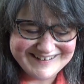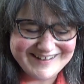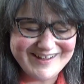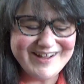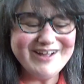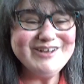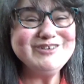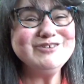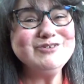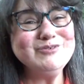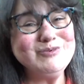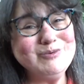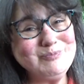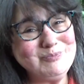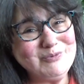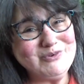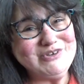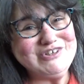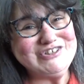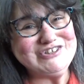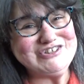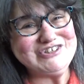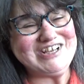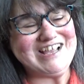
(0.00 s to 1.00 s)
I do
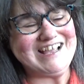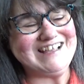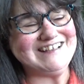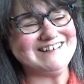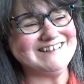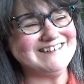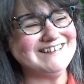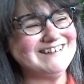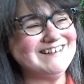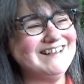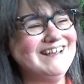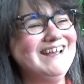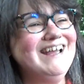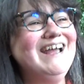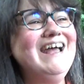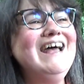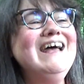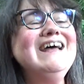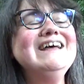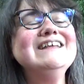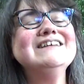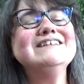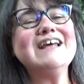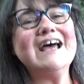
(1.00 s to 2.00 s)
appreciate it.
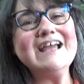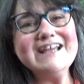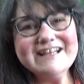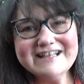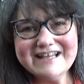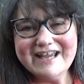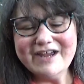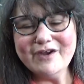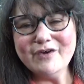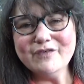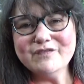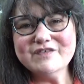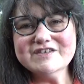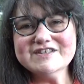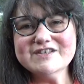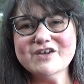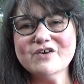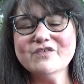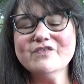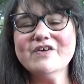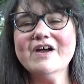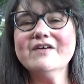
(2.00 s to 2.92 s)
Take care of yourself.